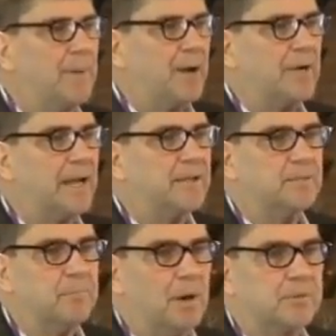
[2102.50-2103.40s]
back when I had
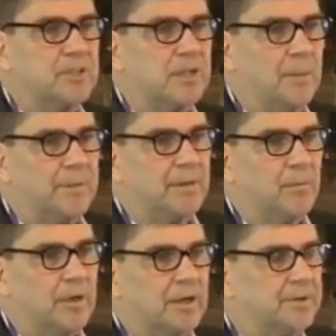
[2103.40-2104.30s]
the publishing company that
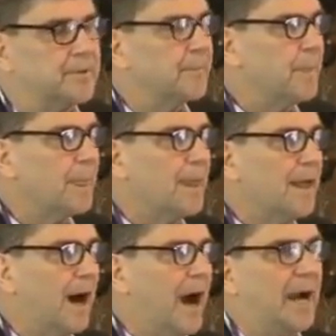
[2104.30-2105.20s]
went under,
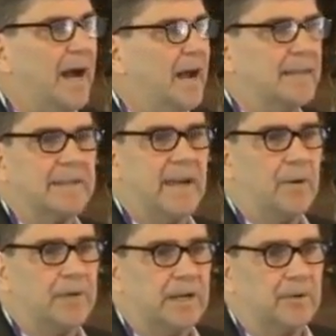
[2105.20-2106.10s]
I, I had an
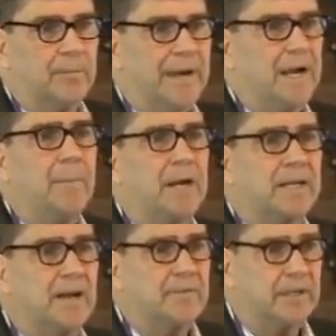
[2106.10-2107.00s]
account with Ingram. Anybody
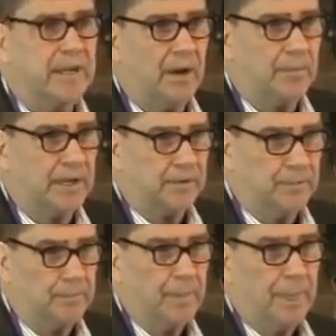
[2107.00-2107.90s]
could have an account with
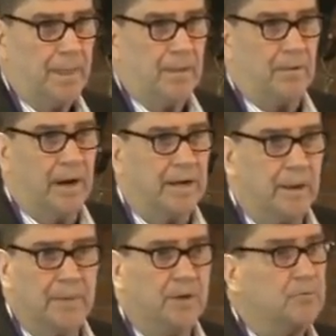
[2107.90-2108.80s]
Ingram, right?
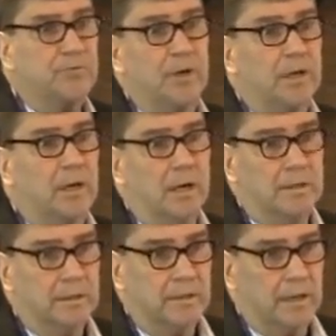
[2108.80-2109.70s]
I mean, it was really good.
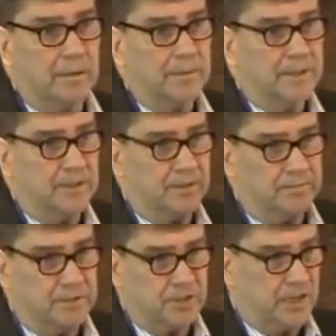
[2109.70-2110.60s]
You know, I mean,
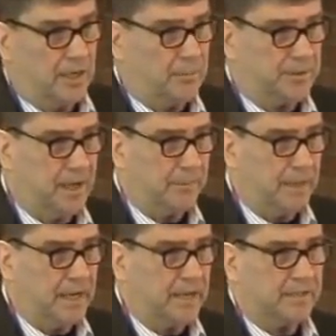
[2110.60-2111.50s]
you, you set up with them,
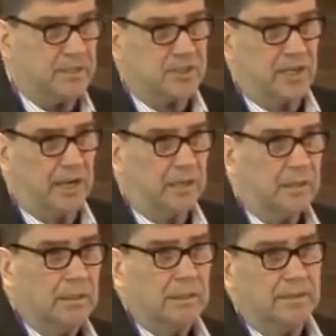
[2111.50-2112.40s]
they got a discount,
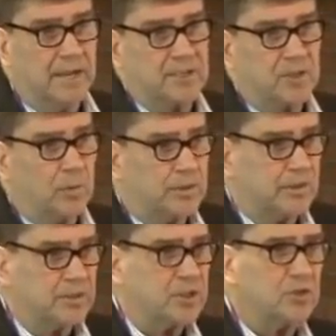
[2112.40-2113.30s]
they sold it
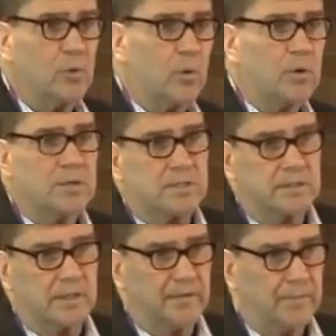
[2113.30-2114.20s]
to the stores.
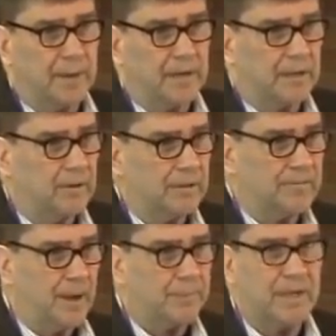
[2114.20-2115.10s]
Everybody, they all
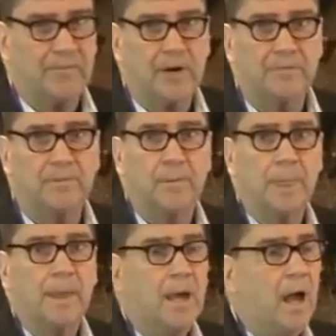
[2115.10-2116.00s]
live happily ever after.
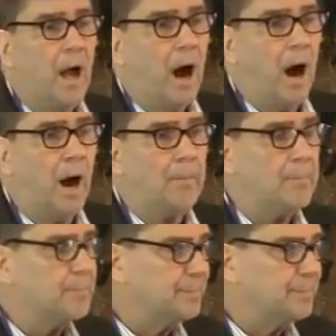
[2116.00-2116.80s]
Um,